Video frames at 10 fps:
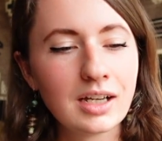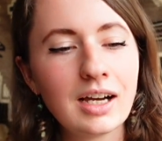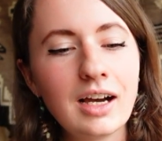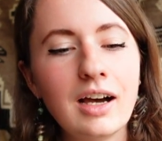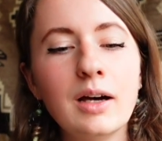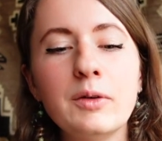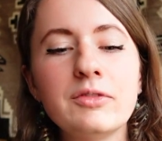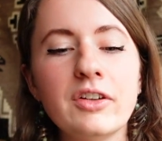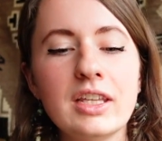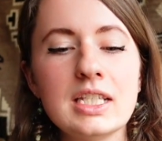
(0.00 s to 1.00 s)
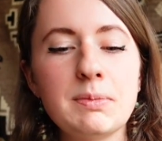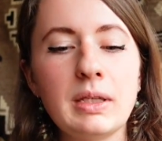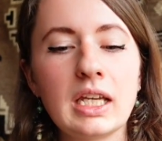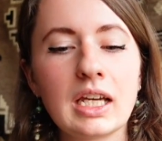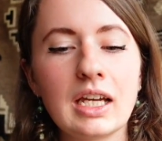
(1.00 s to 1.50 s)
for this,
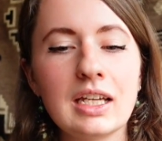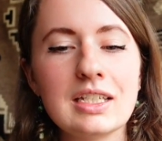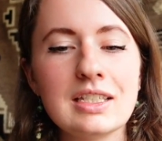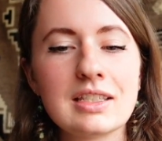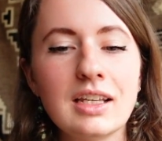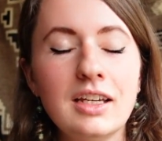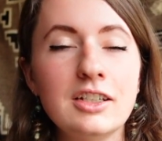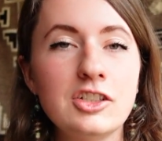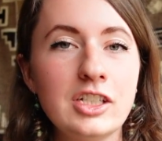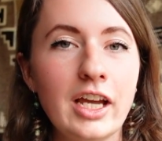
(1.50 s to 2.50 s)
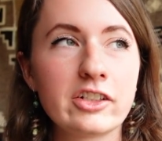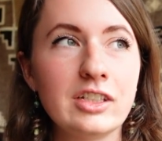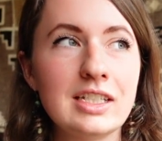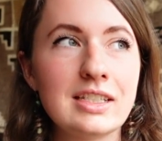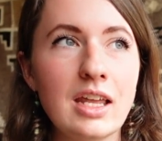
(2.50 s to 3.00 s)
because she
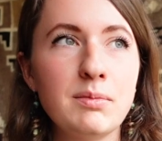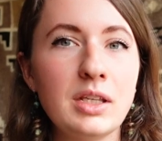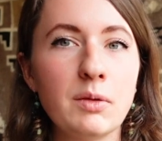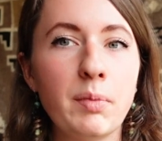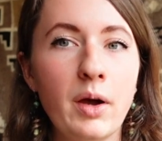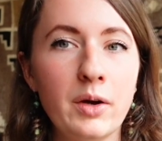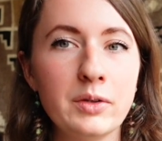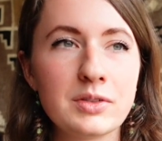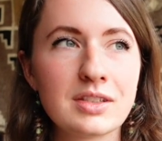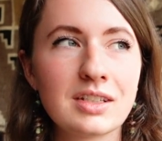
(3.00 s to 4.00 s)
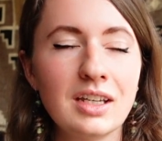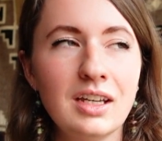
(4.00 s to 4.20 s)
actually sent me the post